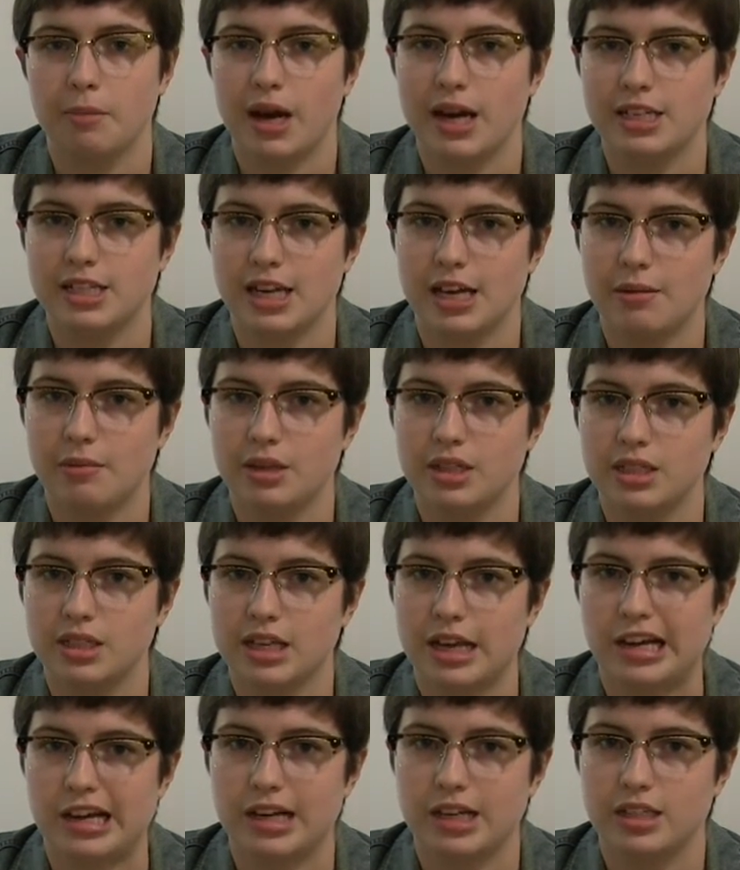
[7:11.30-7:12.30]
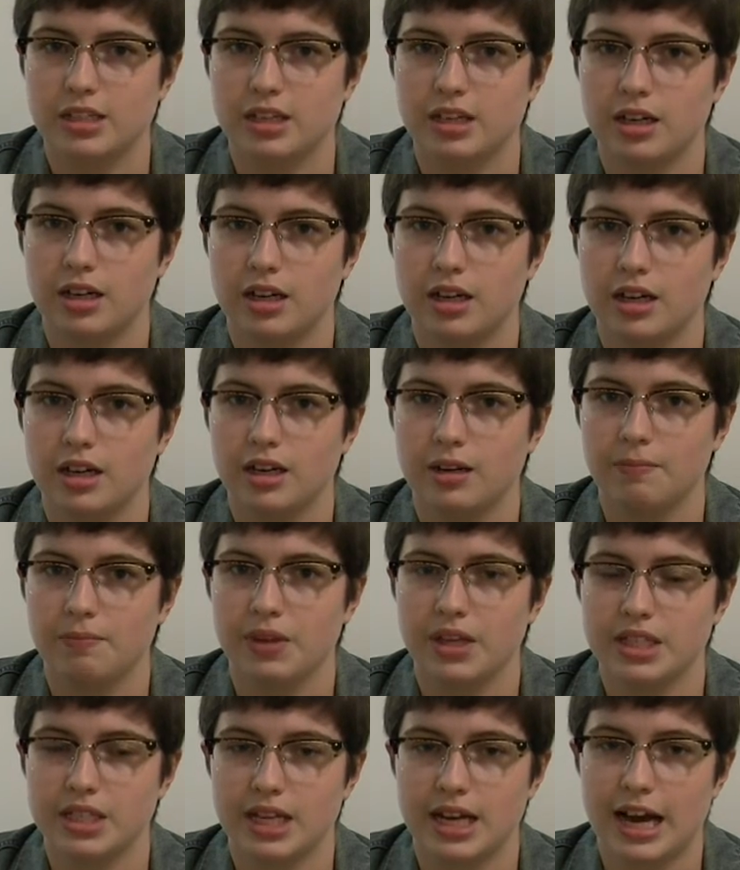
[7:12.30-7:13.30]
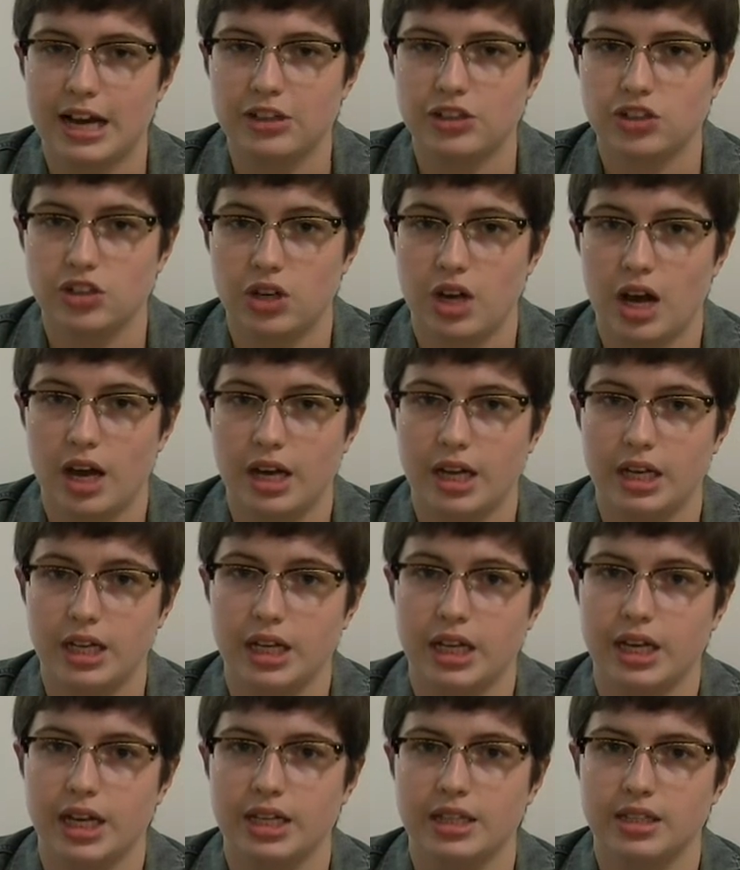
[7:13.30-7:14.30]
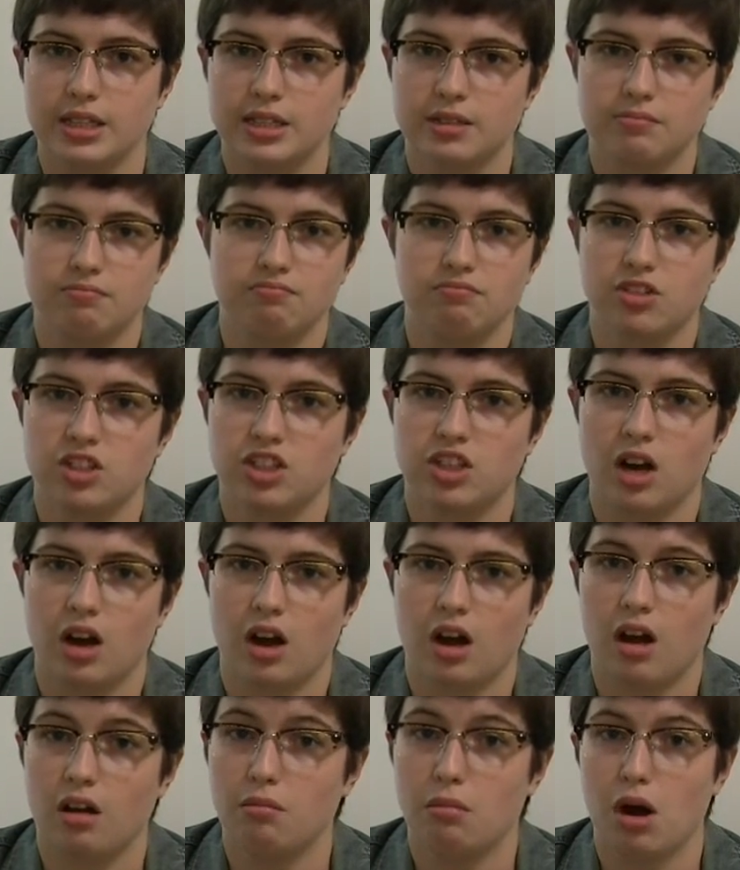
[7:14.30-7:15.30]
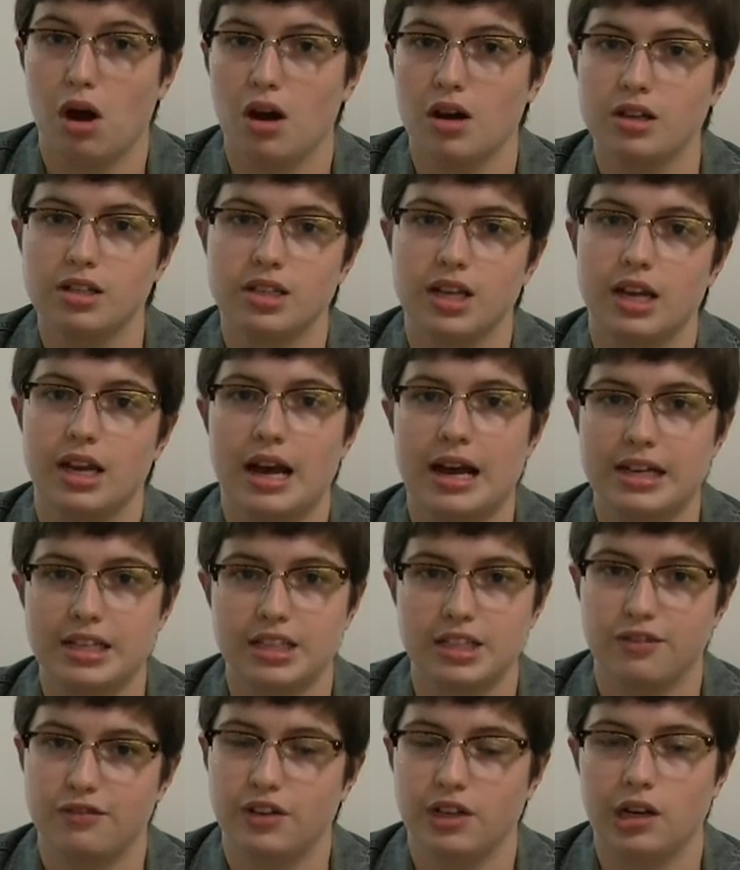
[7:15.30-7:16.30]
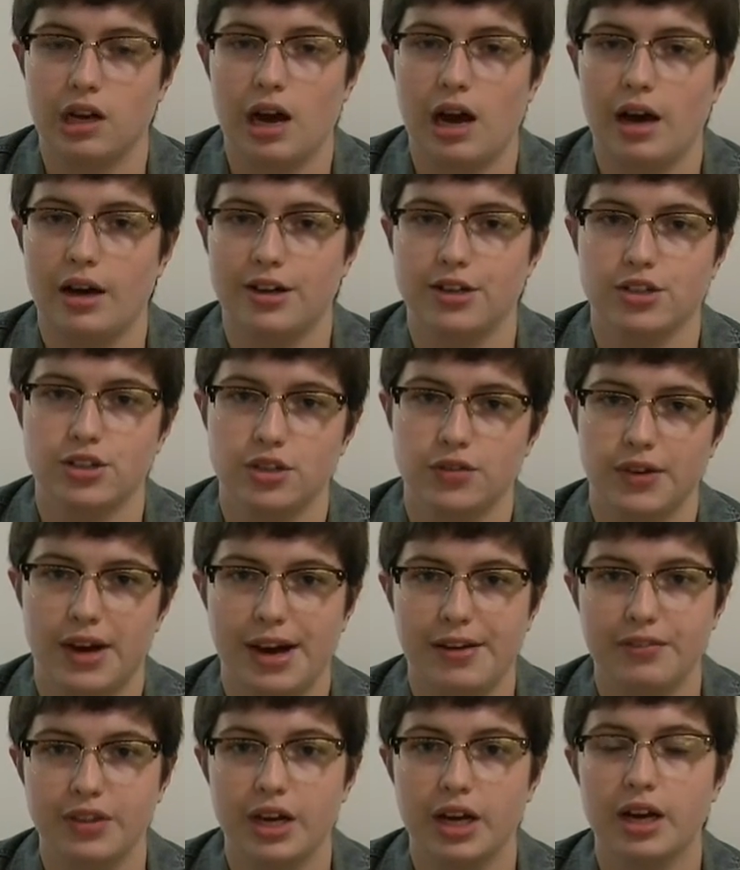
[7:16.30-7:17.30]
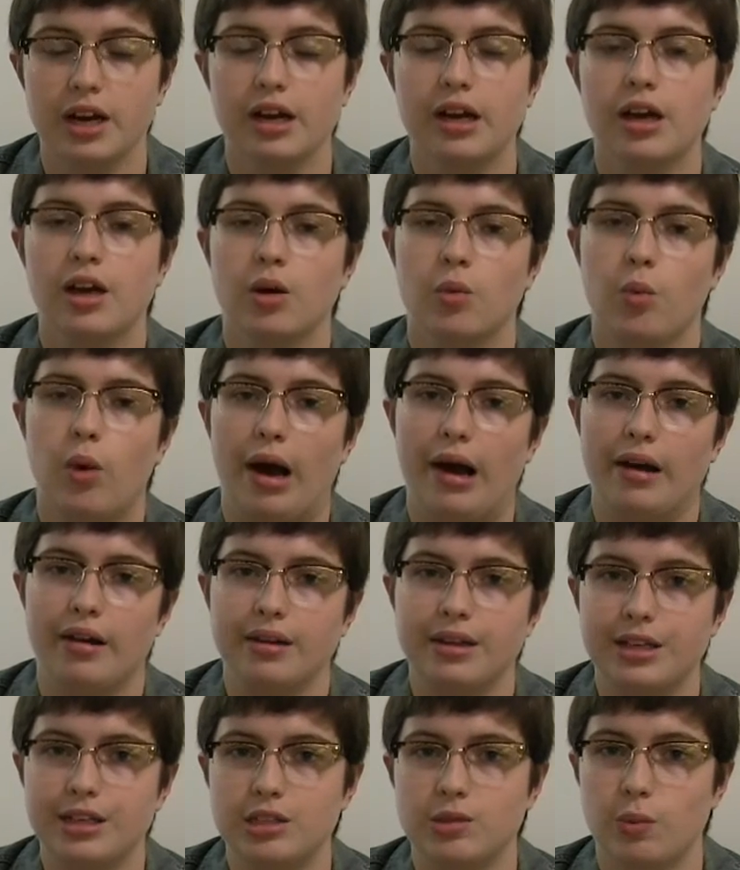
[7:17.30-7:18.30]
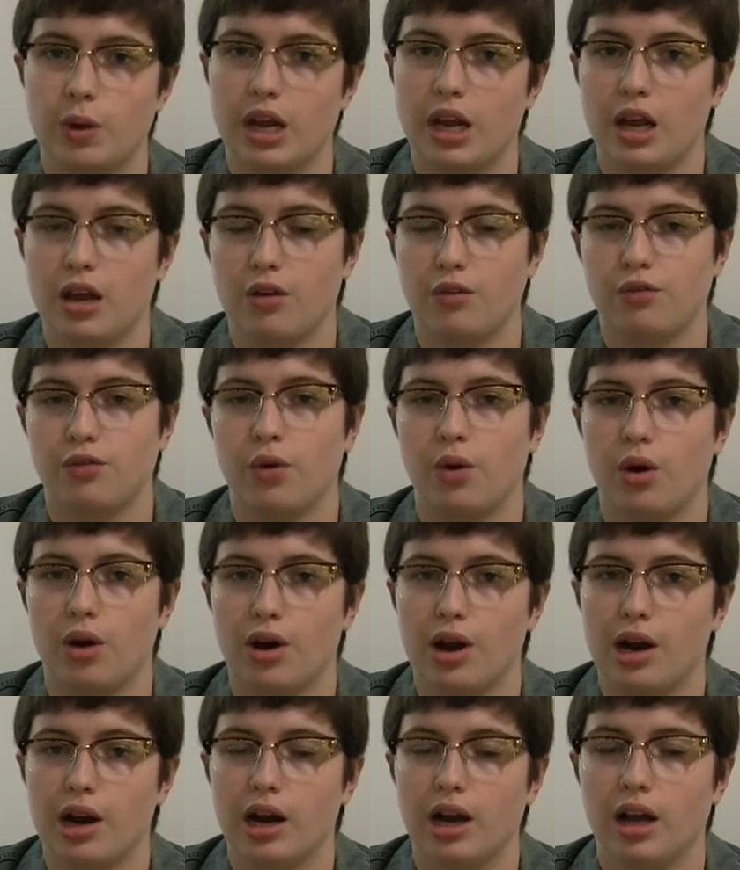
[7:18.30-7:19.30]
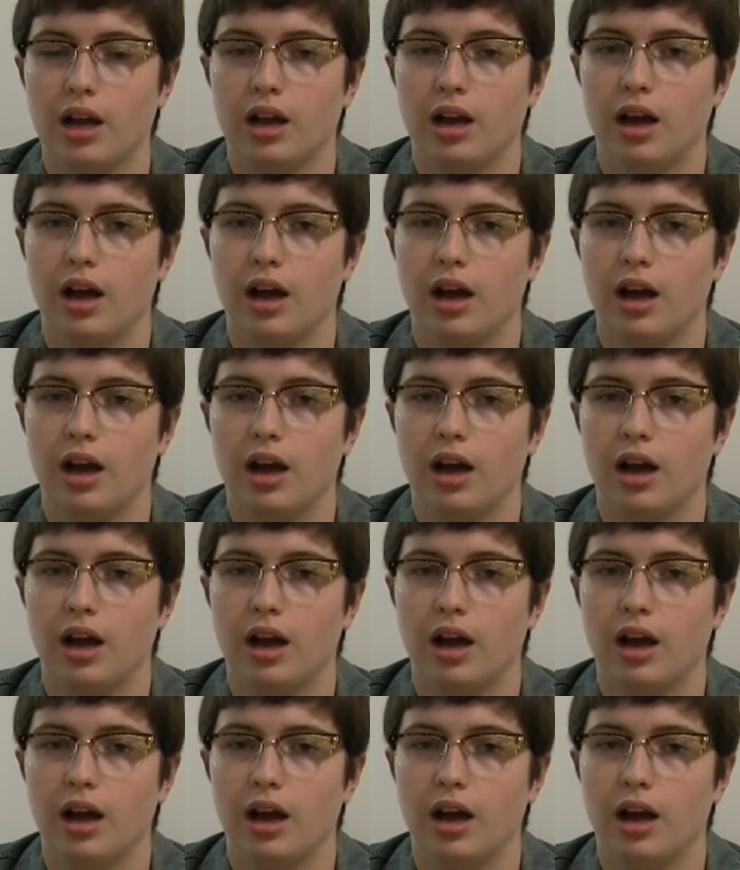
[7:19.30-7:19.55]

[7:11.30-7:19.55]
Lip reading: Matt Damon's character is an astronaut, and he gets stuck on Mars and has to figure out how to survive there while he's waiting for